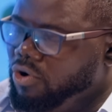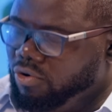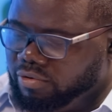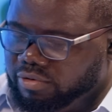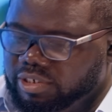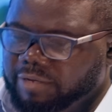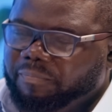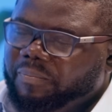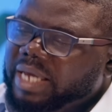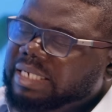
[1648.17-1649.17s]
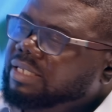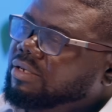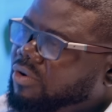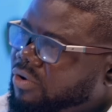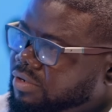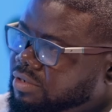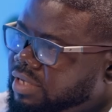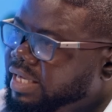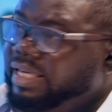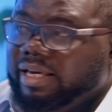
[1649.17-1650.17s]
All depending on,
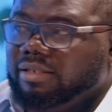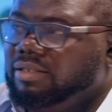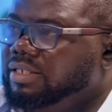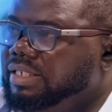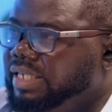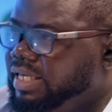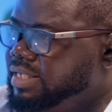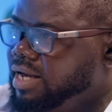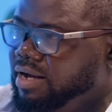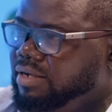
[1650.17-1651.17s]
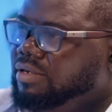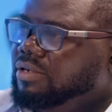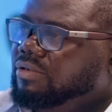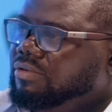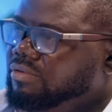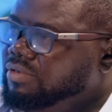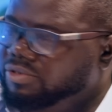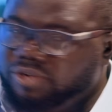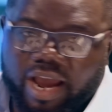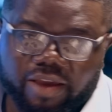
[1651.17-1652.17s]
again, data
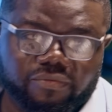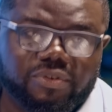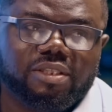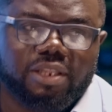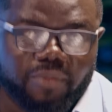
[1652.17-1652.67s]
drives the